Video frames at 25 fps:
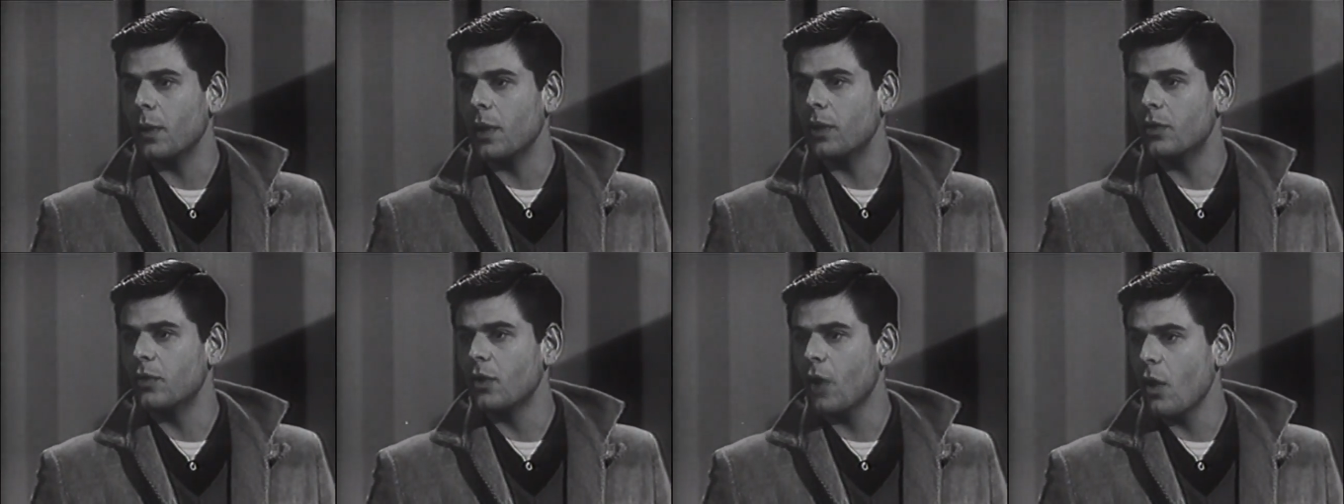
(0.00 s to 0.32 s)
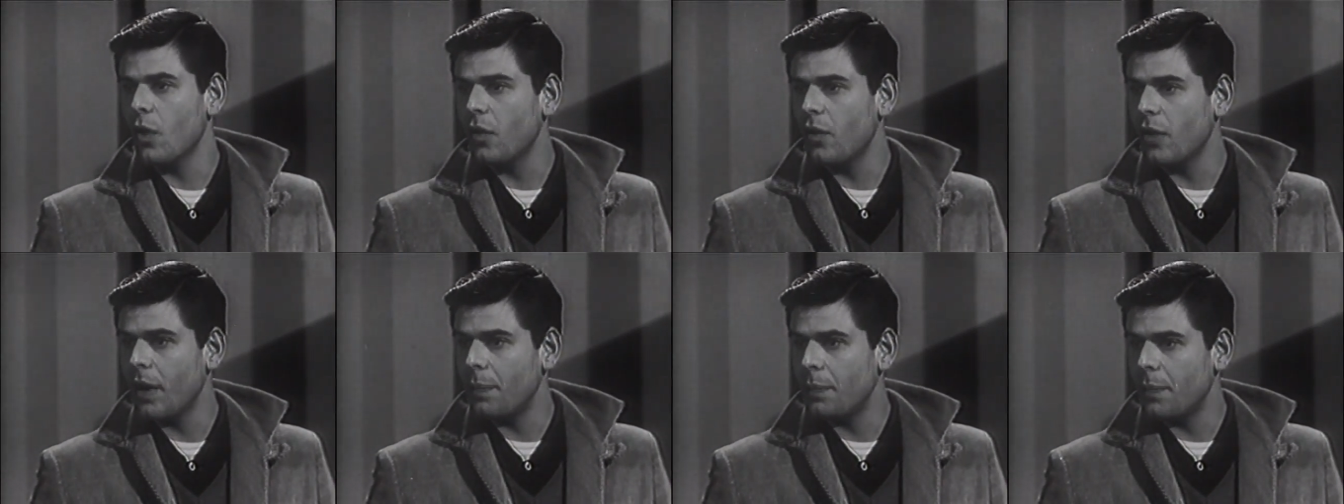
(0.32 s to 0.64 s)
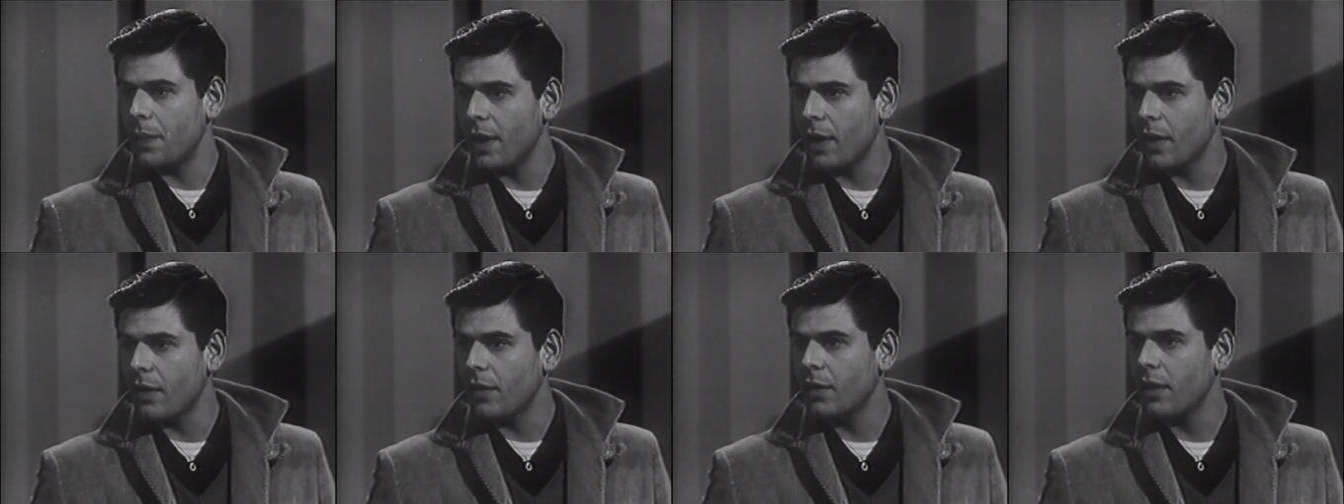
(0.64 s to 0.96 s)
We drove up
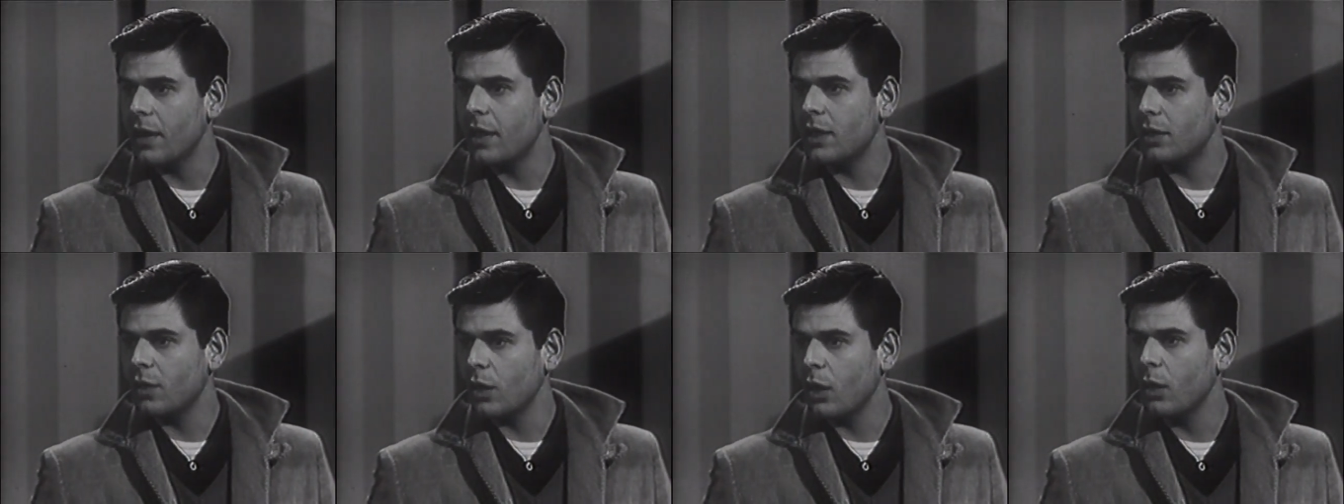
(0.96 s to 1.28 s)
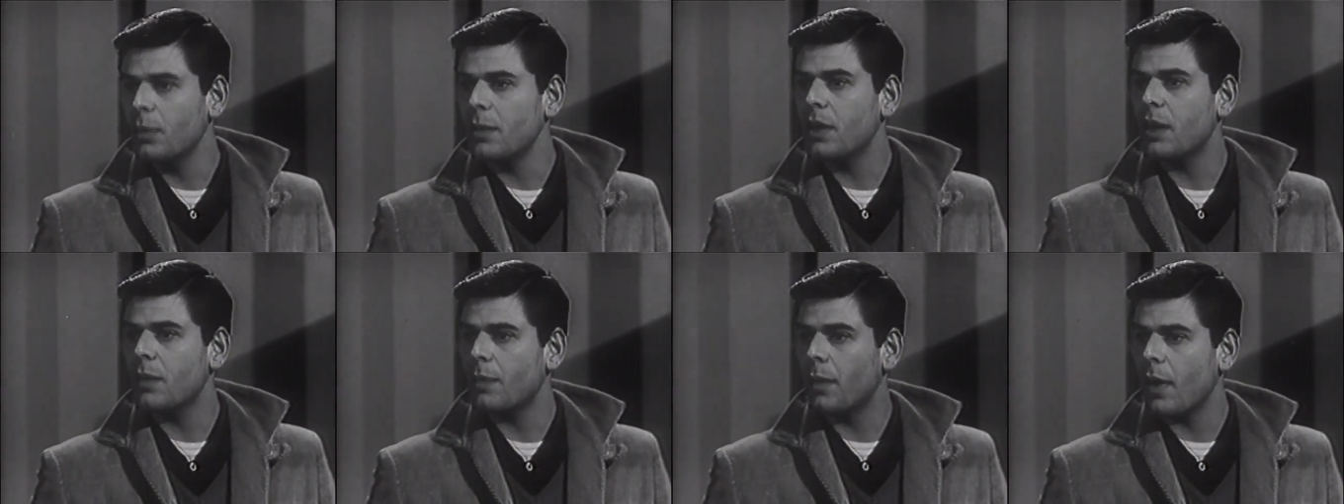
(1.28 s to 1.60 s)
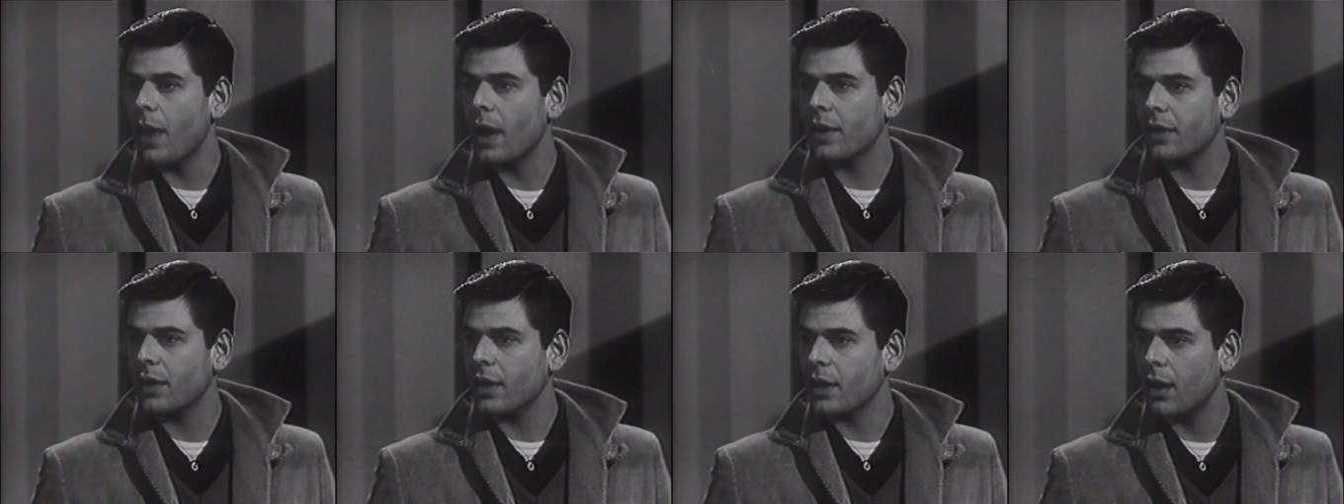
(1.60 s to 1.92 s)
here, and he told me to
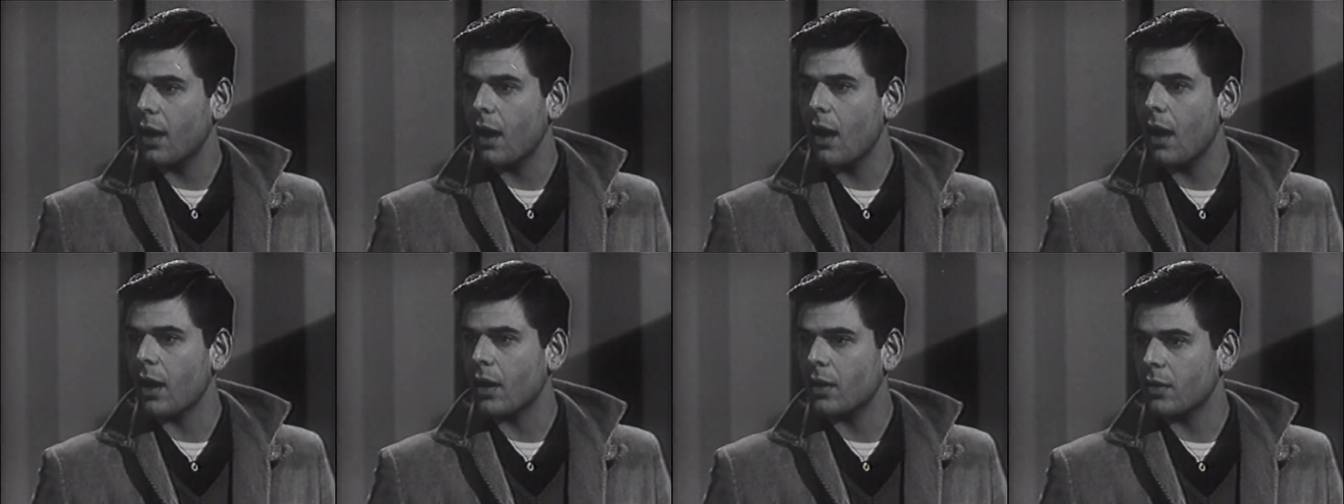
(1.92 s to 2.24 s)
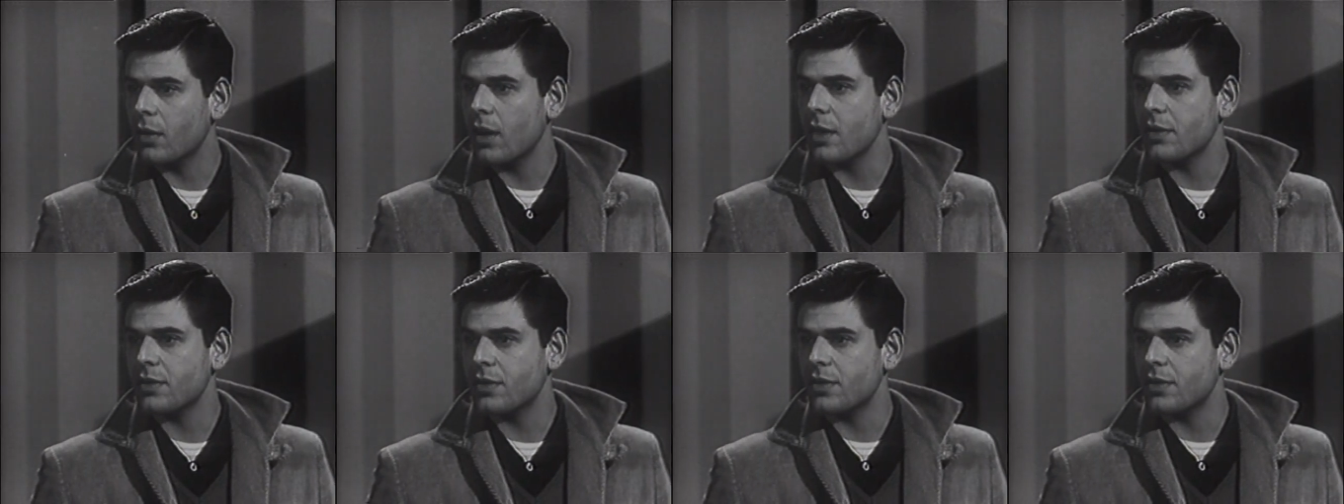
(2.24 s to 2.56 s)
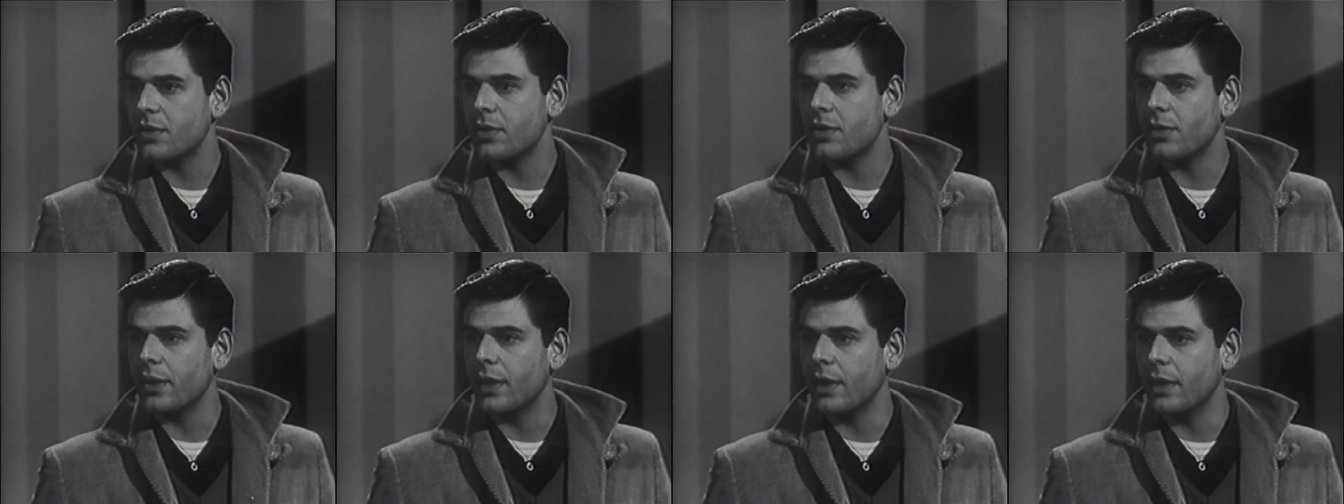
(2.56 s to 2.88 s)
park the car across the
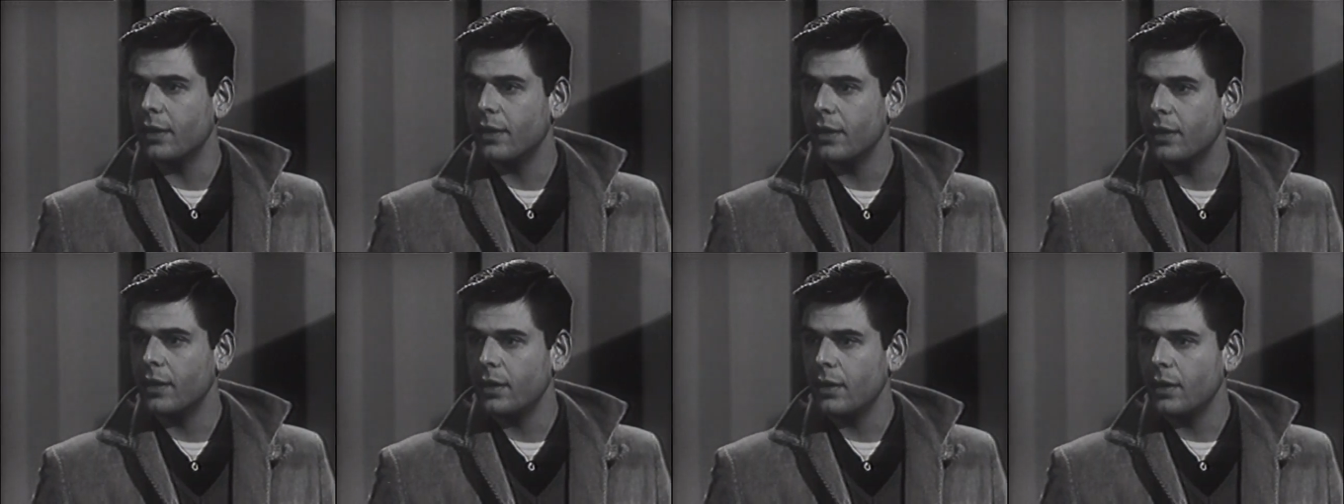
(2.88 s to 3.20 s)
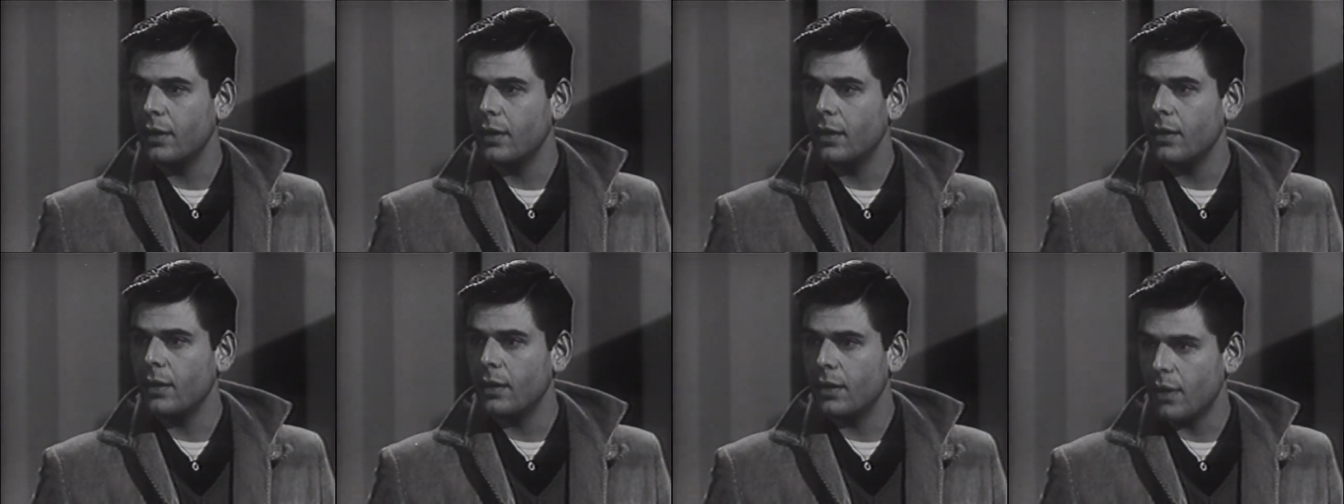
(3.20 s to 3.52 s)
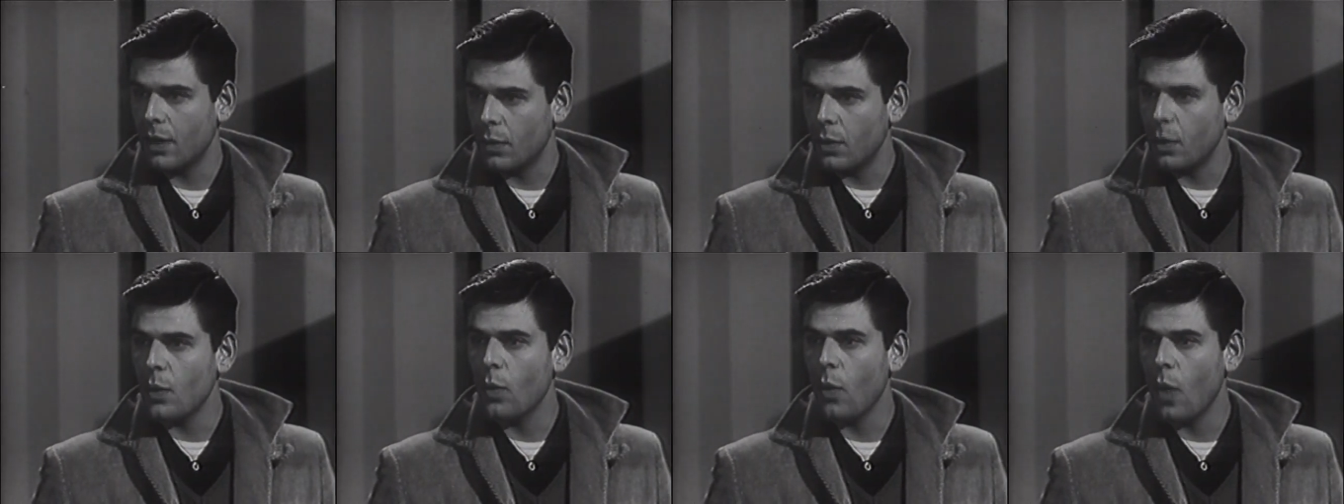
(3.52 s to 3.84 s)
street.
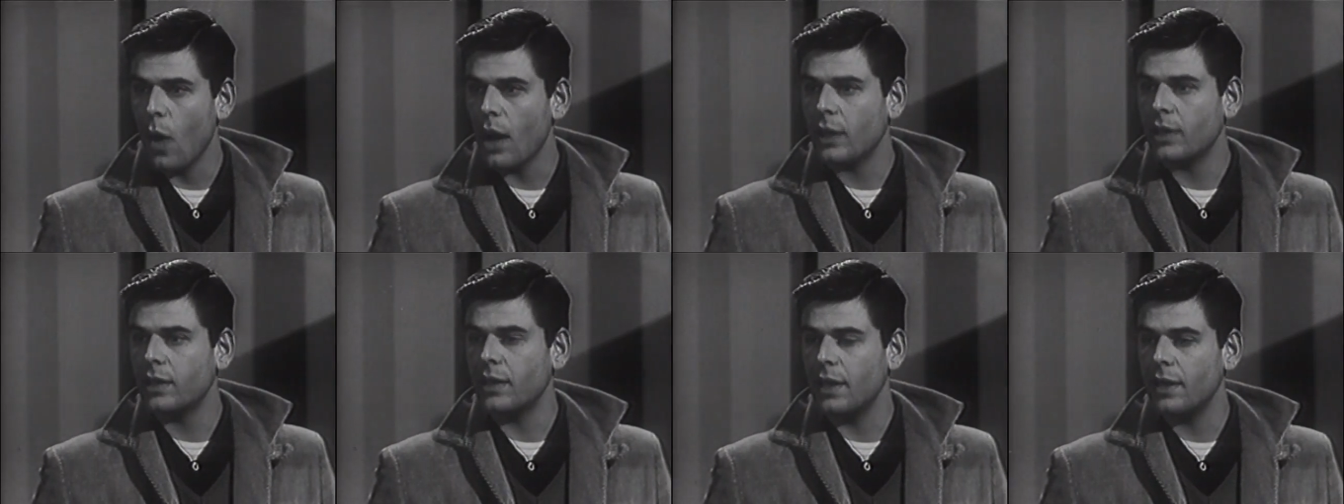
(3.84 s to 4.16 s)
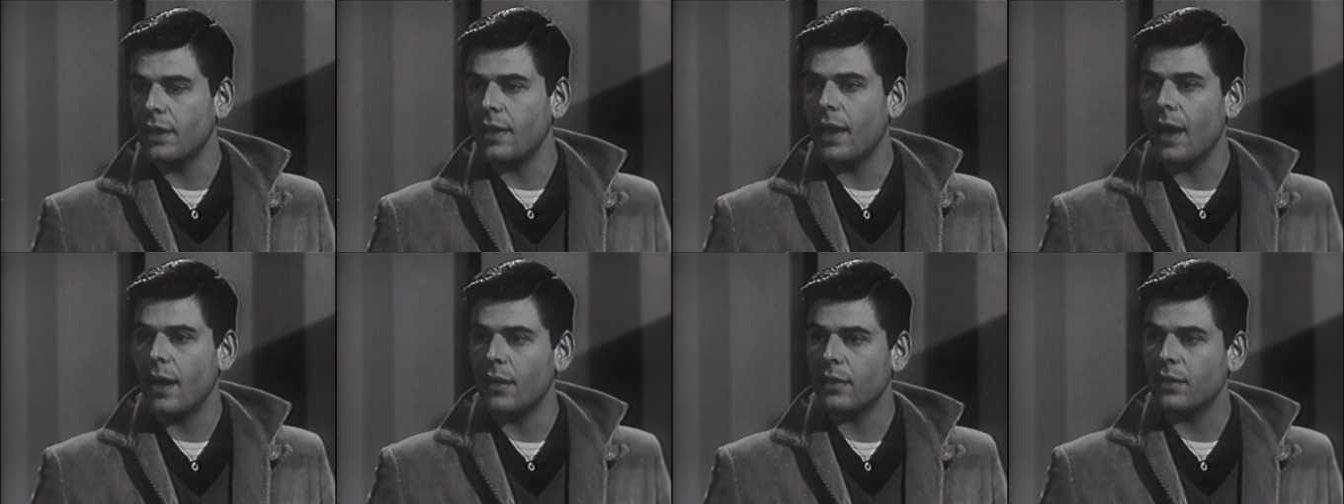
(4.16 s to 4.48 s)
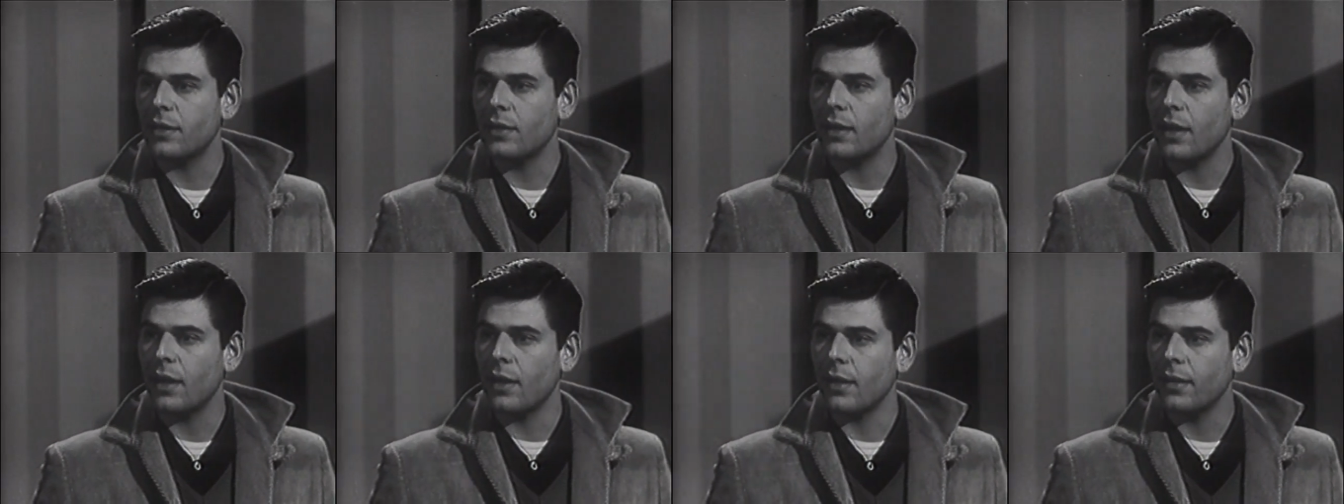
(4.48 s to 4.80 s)
Then we walked in
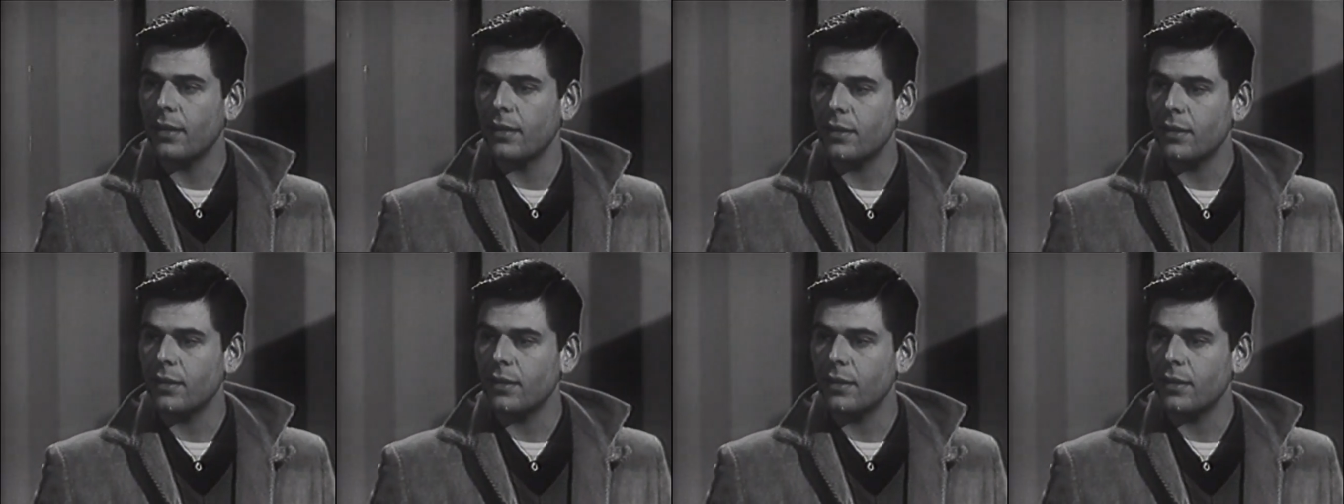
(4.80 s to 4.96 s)
downstairs.